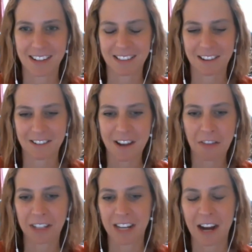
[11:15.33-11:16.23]
there's
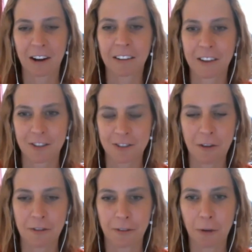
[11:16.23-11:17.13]
nothing inherently
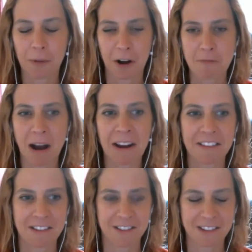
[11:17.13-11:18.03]
stressful, but our
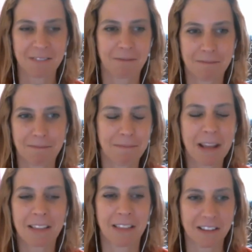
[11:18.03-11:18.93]
minds
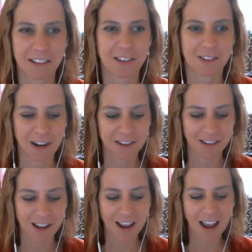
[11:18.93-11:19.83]
make things into stress.
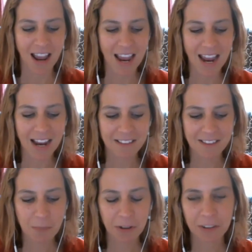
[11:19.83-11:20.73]
And
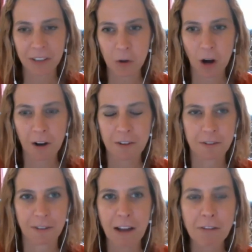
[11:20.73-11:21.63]
typically our
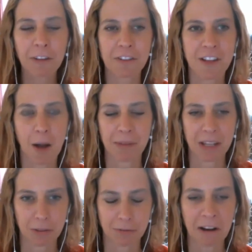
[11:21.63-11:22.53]
survival is not
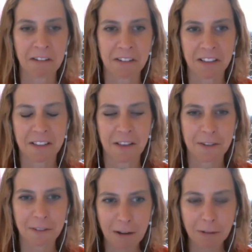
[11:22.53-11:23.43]
being threatened. It's the
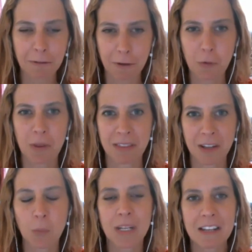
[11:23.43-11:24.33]
survival of who we
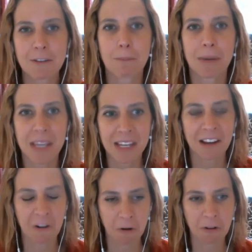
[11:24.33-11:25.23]
think we need to be
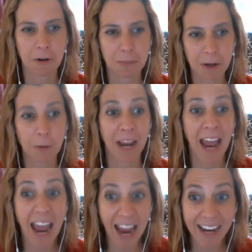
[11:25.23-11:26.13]
in order to be
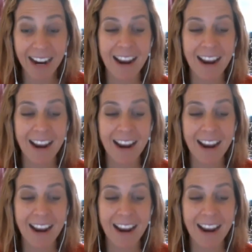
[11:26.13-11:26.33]
okay.